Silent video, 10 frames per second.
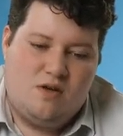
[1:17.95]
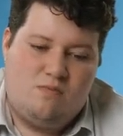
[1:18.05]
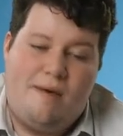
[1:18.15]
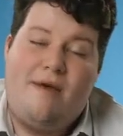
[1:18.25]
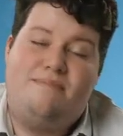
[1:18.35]

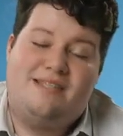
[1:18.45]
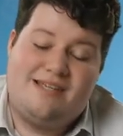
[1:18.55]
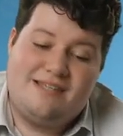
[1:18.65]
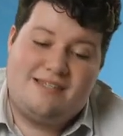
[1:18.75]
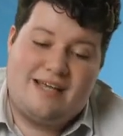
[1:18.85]
When we
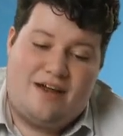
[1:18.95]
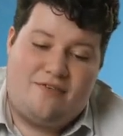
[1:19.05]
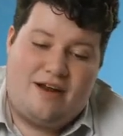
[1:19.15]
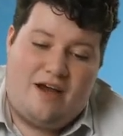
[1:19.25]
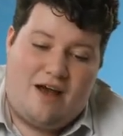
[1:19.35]
persist data
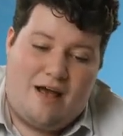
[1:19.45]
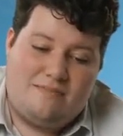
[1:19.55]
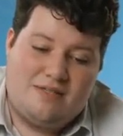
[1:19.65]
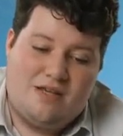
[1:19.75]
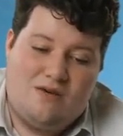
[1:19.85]
in our
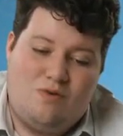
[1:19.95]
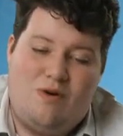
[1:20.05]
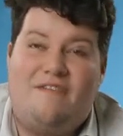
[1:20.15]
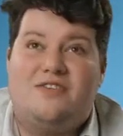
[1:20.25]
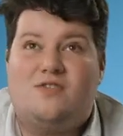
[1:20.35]
apps, we'll
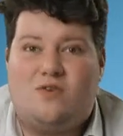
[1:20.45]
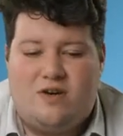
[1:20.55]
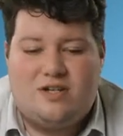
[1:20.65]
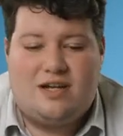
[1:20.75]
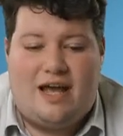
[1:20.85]
have a
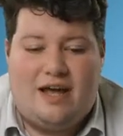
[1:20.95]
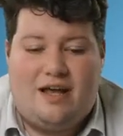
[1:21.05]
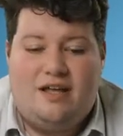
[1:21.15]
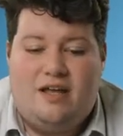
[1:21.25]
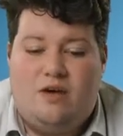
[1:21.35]
storage
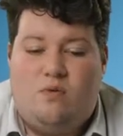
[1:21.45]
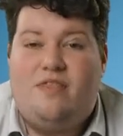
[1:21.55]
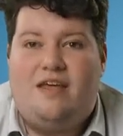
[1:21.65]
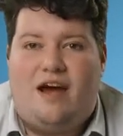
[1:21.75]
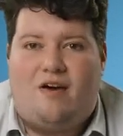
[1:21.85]
layer
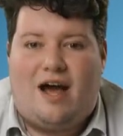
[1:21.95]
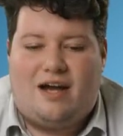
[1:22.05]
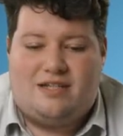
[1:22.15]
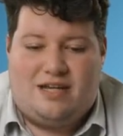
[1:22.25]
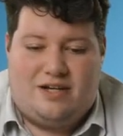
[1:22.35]
within our
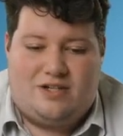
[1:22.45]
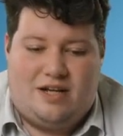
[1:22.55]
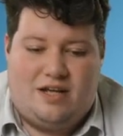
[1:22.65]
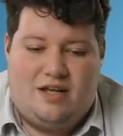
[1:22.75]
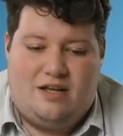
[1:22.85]

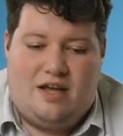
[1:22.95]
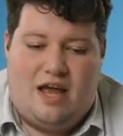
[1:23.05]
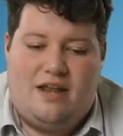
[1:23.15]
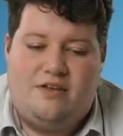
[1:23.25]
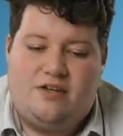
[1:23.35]
architecture,
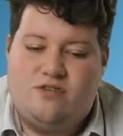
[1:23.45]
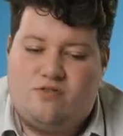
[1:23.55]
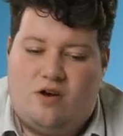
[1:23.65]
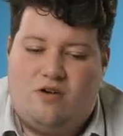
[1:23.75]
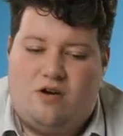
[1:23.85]
and the
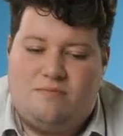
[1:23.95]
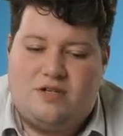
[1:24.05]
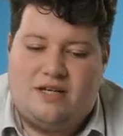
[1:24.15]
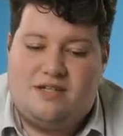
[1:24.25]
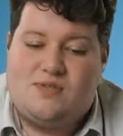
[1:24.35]
controller
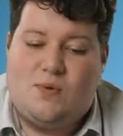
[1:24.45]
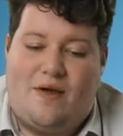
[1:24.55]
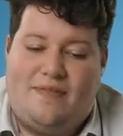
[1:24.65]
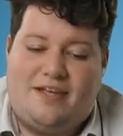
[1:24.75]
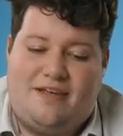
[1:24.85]
object is the
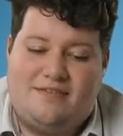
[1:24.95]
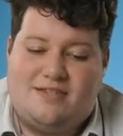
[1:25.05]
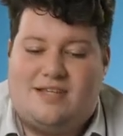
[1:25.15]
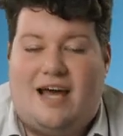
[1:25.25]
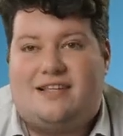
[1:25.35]
one that gives
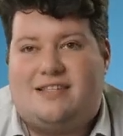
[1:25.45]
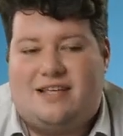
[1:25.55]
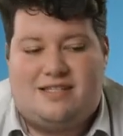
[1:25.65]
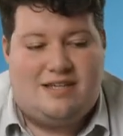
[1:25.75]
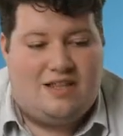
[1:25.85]
us
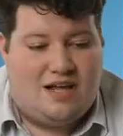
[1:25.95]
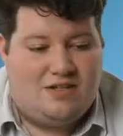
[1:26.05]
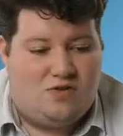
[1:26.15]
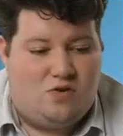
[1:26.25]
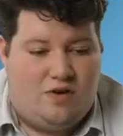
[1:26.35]
access to that
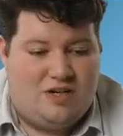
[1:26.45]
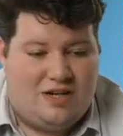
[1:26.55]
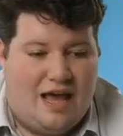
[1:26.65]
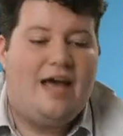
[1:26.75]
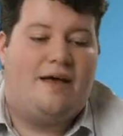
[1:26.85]
storage
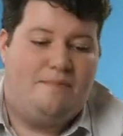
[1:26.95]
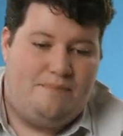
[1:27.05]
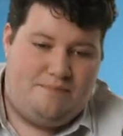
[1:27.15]
layer.